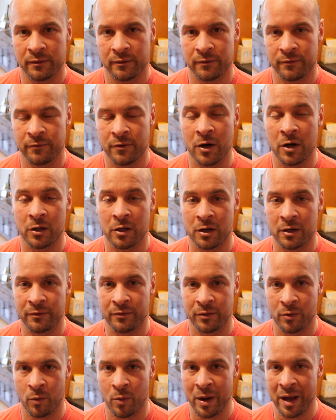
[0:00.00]
fall
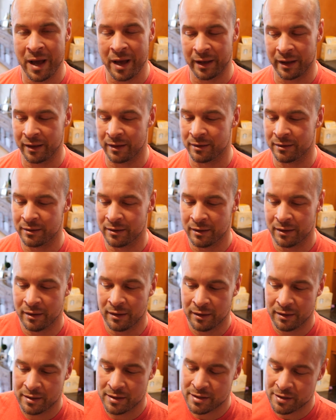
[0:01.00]
off the wagon.
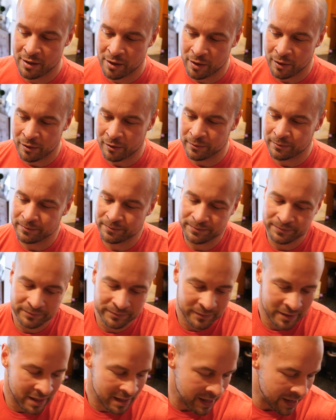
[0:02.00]
So
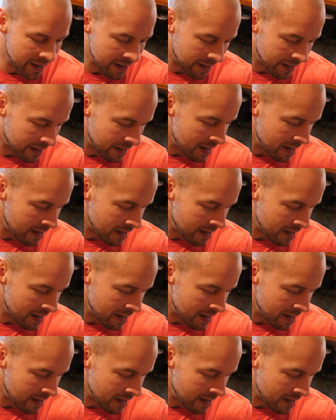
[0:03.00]
yeah,